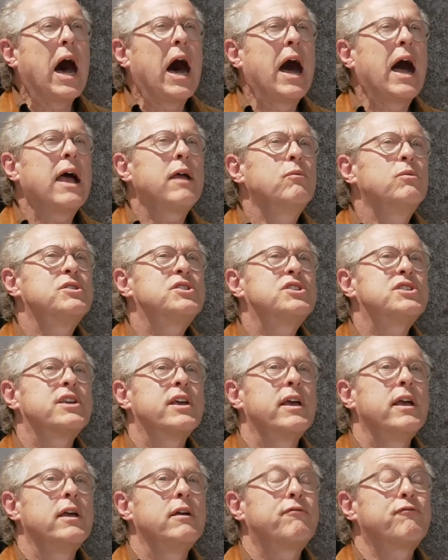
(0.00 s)
I would
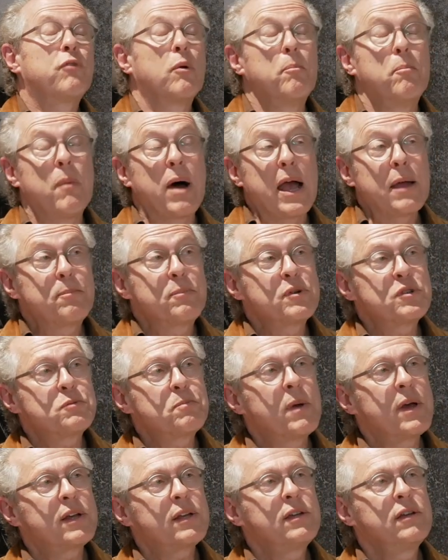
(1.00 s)
say, from my
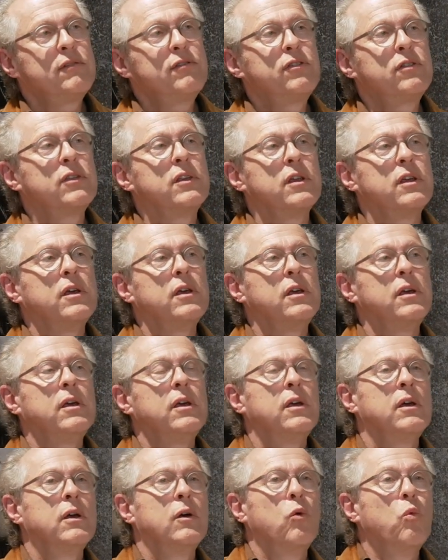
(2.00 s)
perspective, the
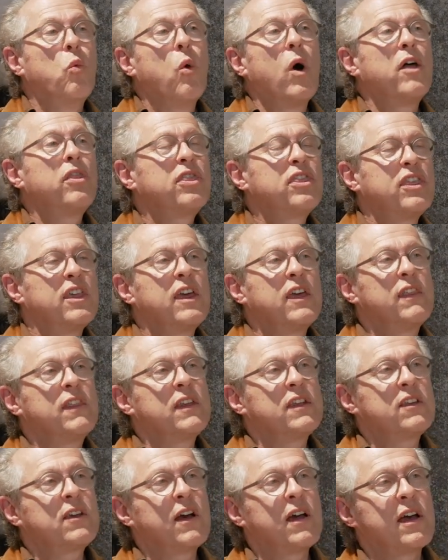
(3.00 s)
one thing
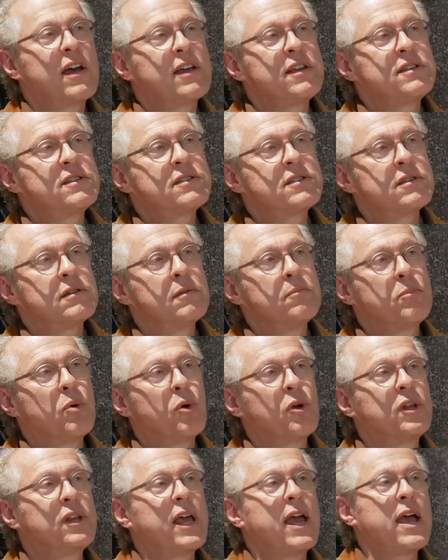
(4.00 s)
that ties
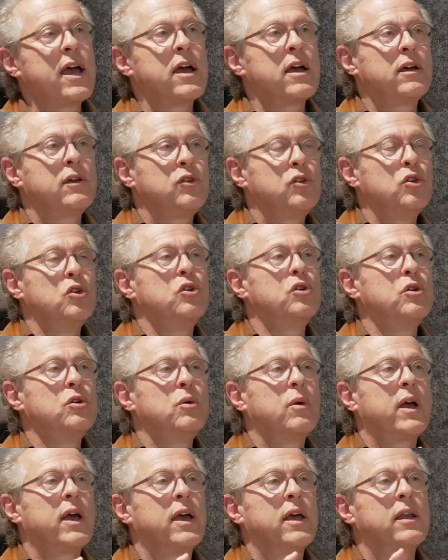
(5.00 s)
Bourdin,
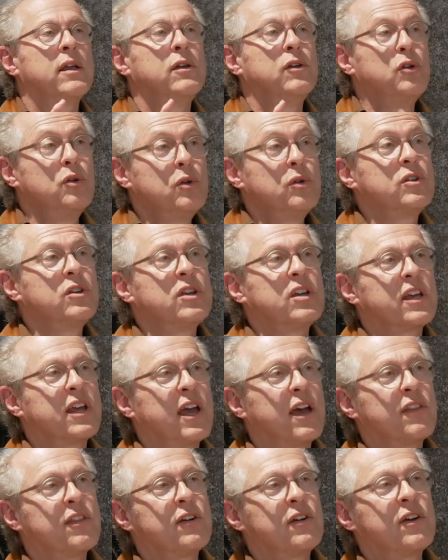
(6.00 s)
you, and Newton
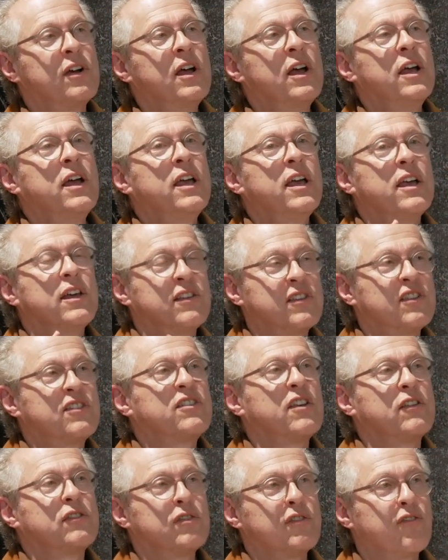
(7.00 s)
together is a
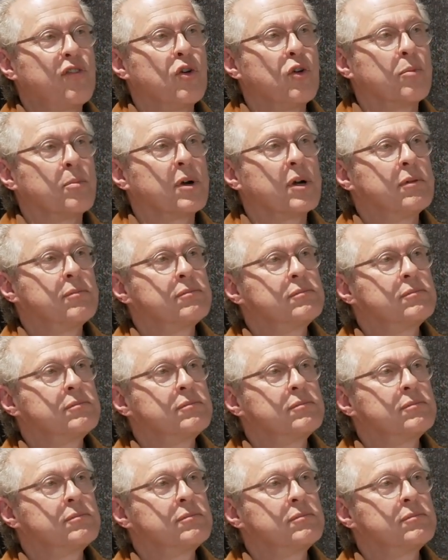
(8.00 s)
sense of humor.